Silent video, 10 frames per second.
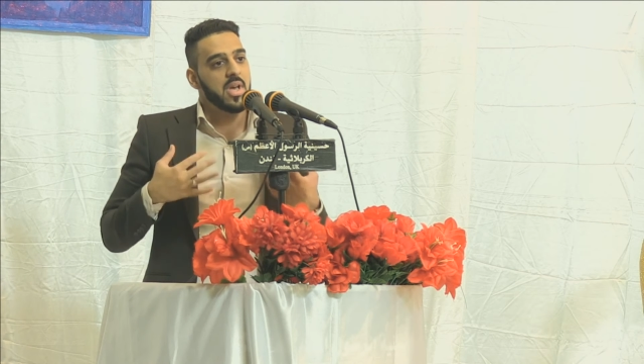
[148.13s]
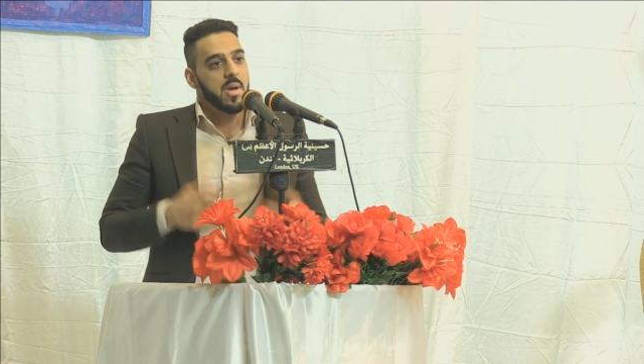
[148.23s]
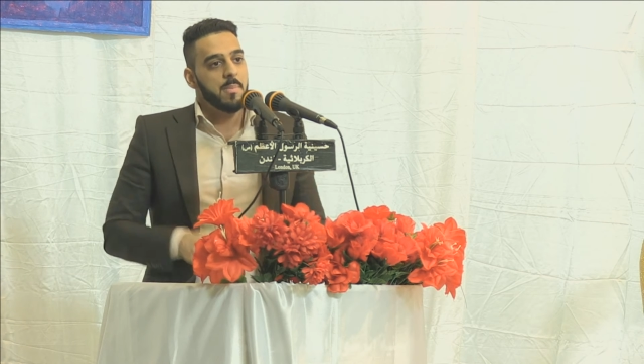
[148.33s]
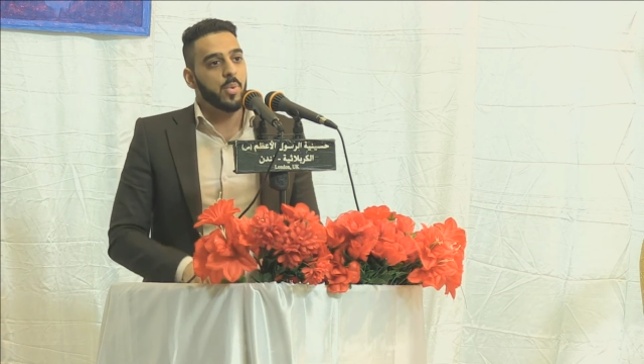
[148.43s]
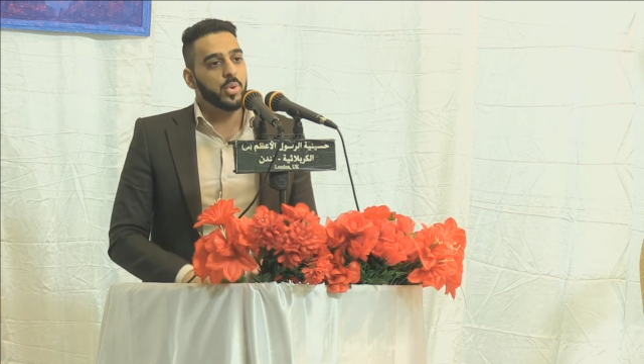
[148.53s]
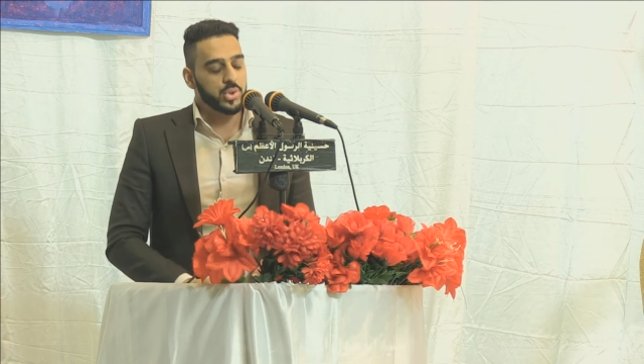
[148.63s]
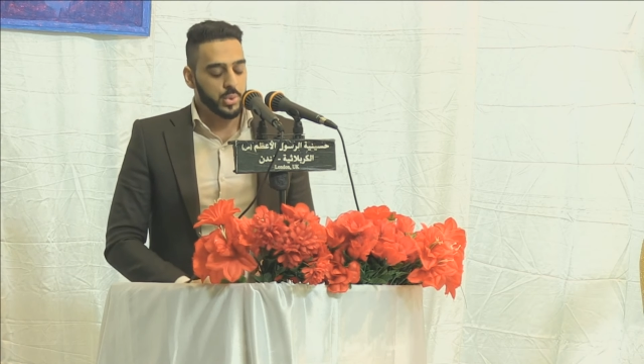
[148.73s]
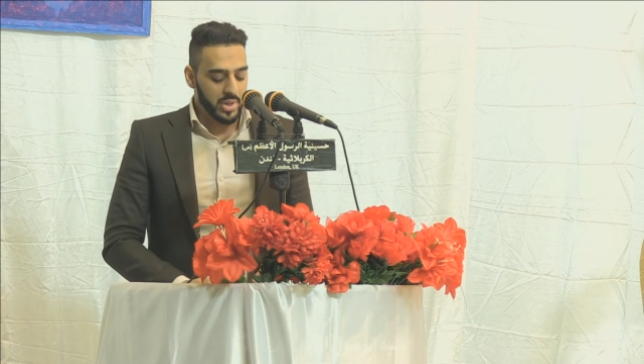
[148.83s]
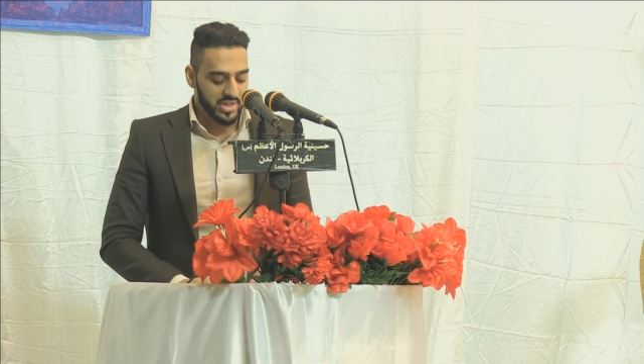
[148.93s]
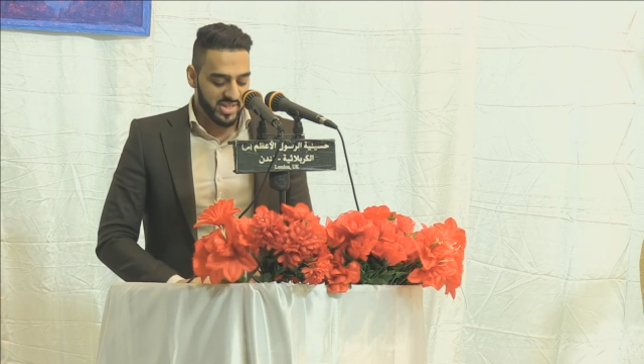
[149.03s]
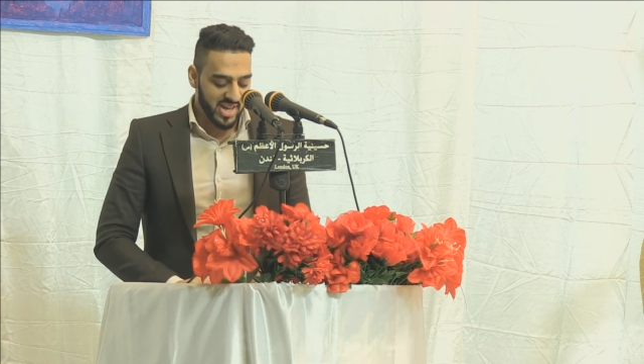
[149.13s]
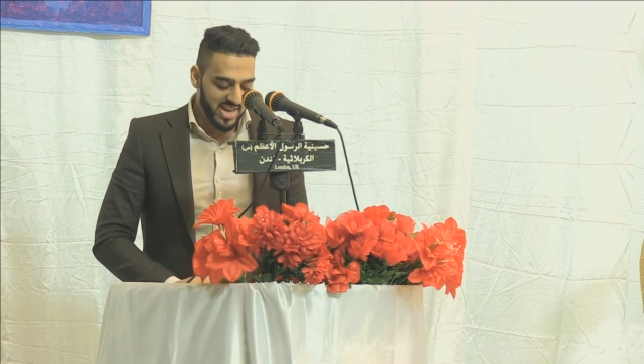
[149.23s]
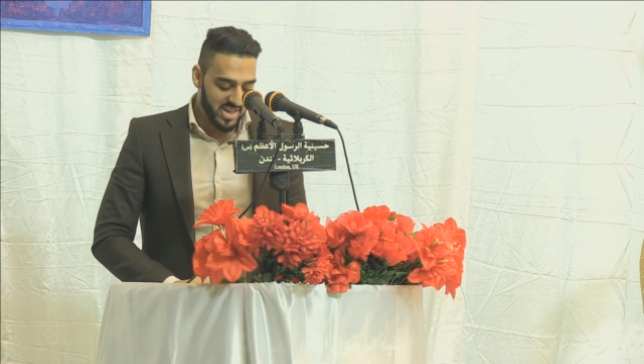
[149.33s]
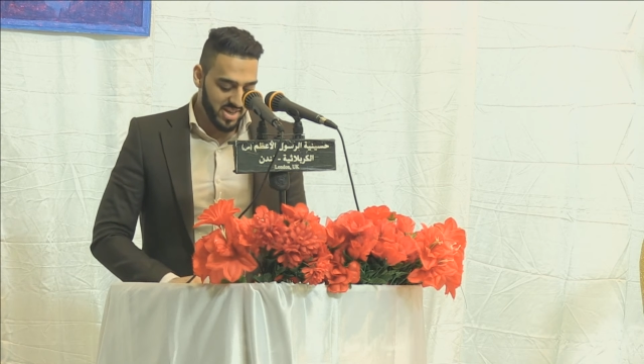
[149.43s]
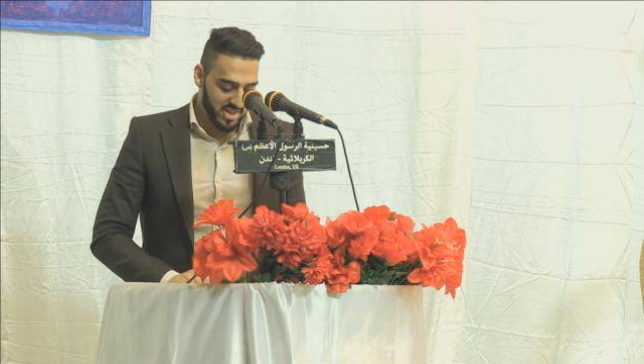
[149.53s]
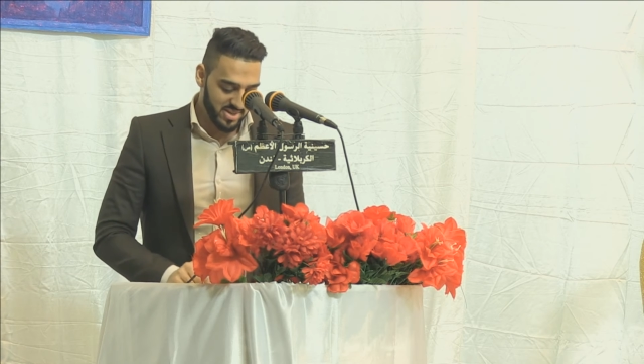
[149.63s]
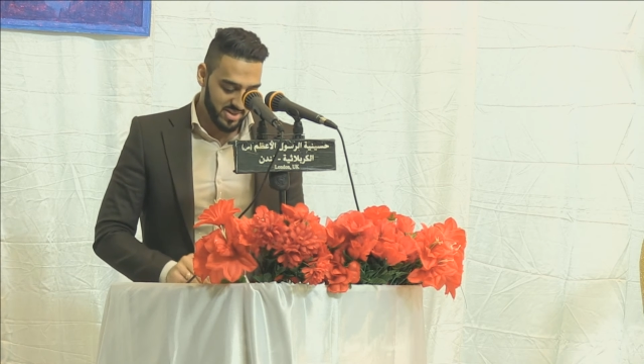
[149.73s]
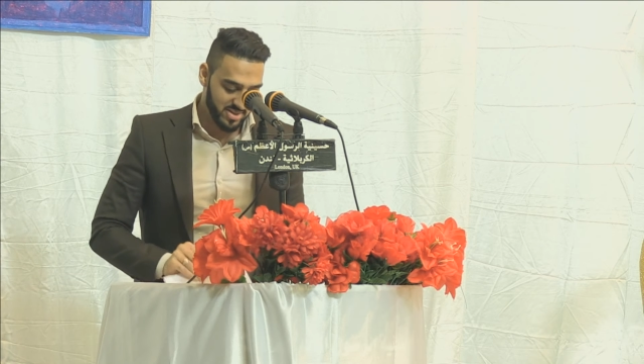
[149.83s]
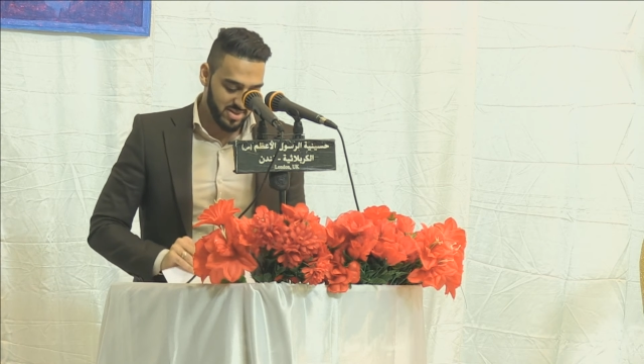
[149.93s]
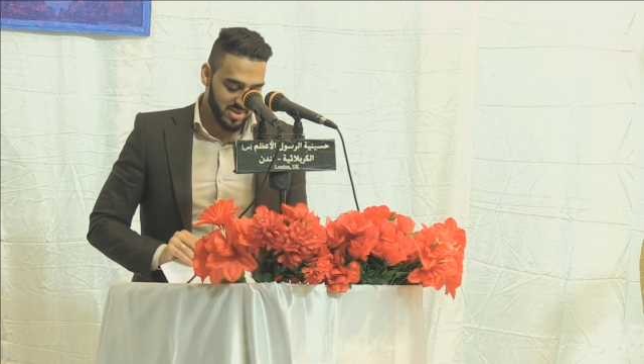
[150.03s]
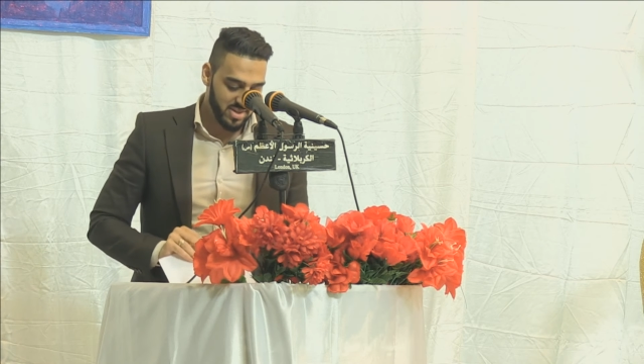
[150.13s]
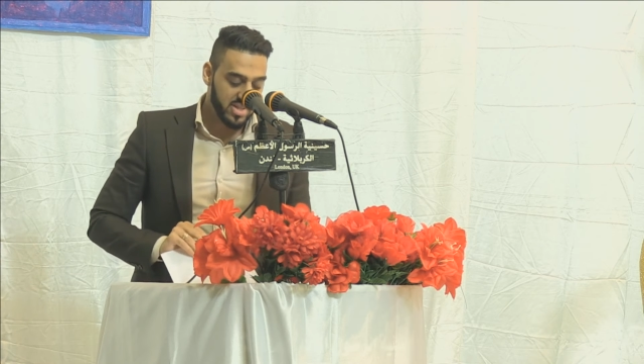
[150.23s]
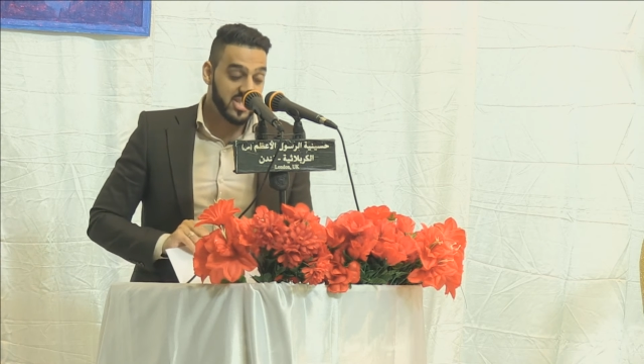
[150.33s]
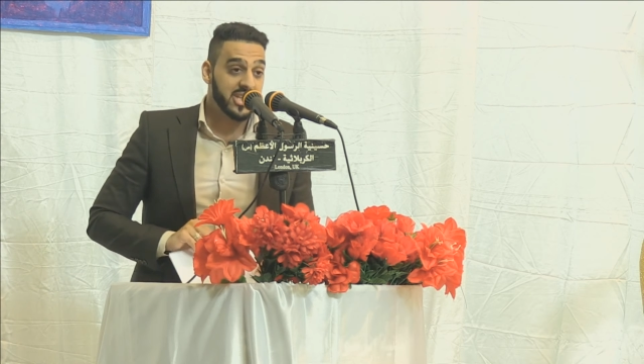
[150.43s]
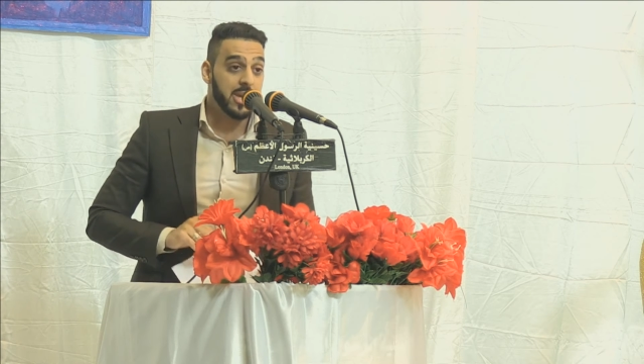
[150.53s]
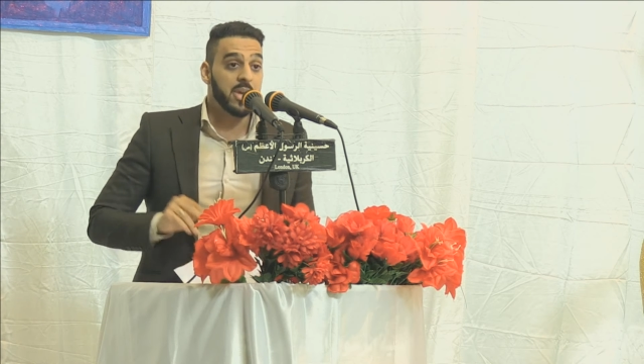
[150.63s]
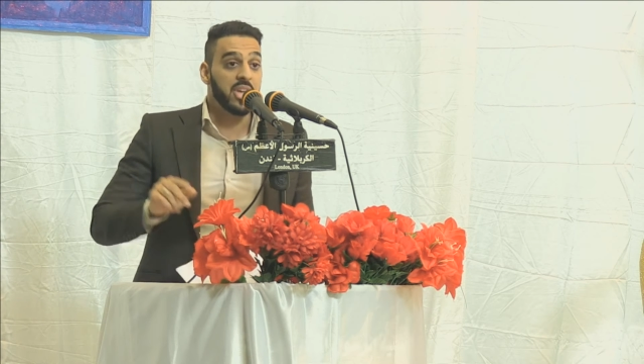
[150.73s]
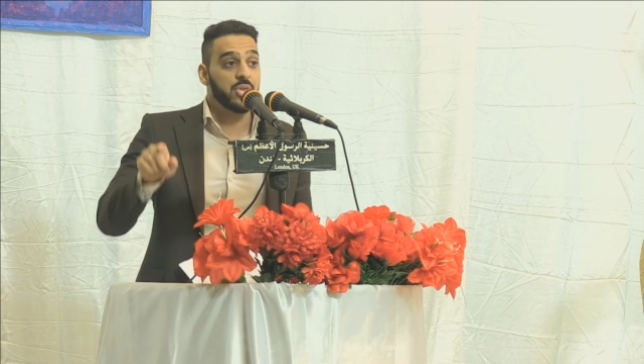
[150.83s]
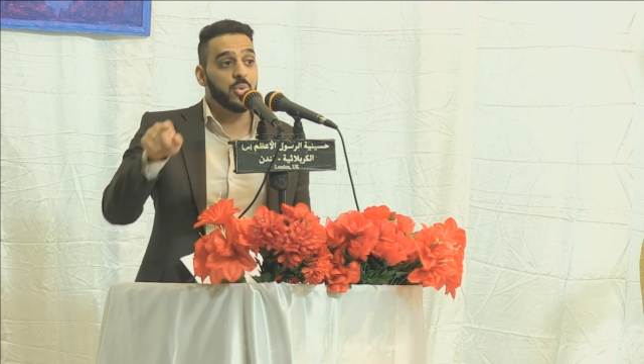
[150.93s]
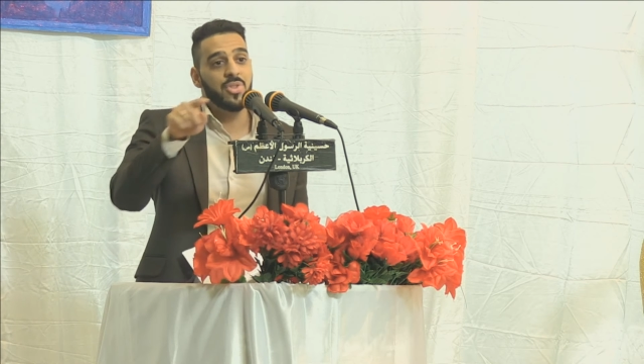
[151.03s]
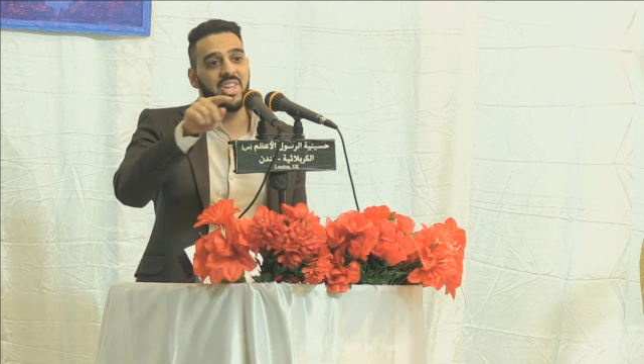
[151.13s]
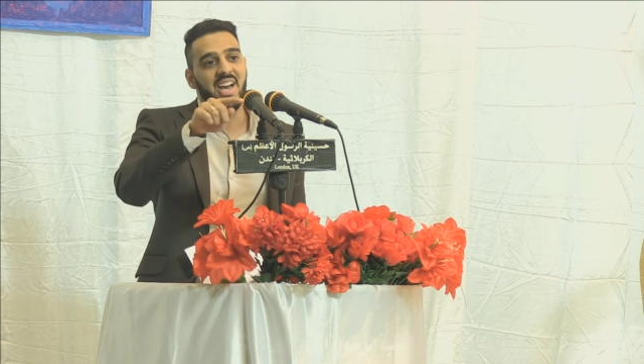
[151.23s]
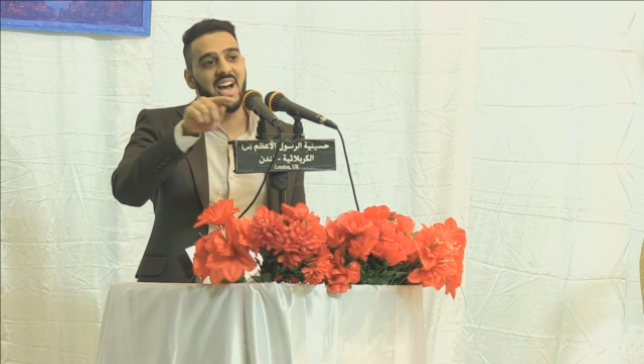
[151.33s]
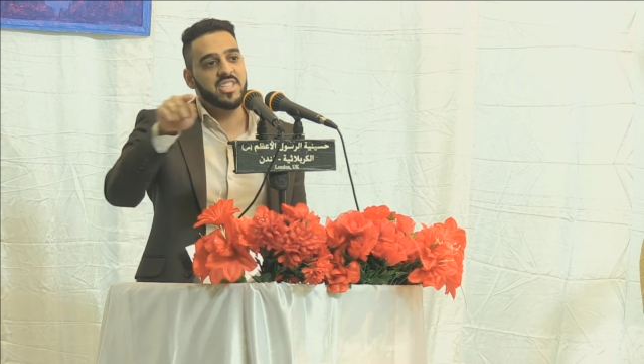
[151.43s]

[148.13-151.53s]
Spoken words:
mortal attire, skimming through the eyes